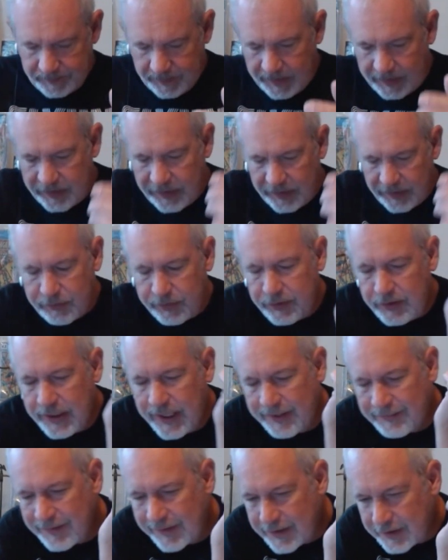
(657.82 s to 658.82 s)
it's like when you
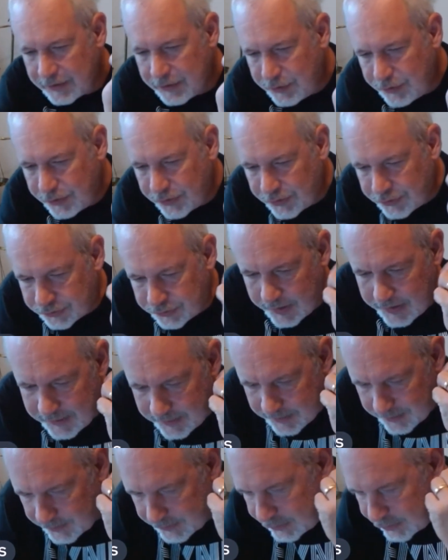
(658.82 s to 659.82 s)
have like a loose
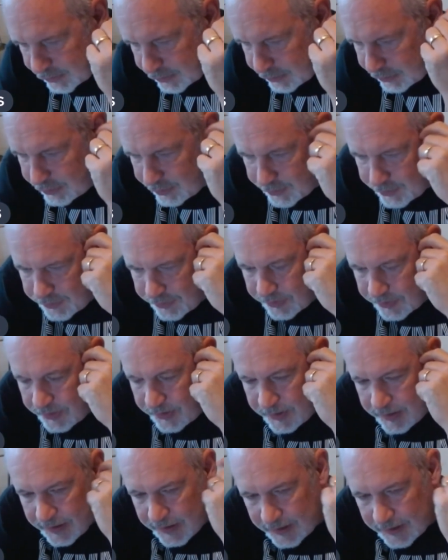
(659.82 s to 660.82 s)
thread on your clothes
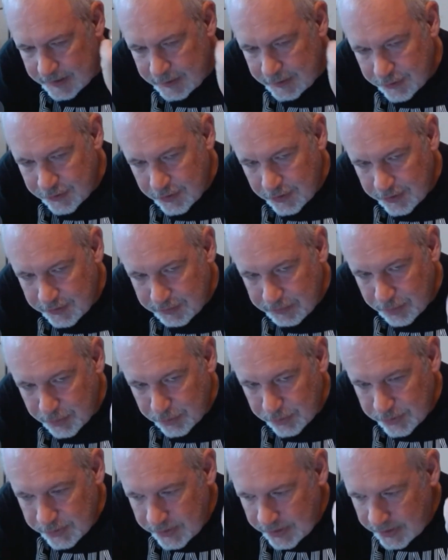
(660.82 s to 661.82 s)
and you start pulling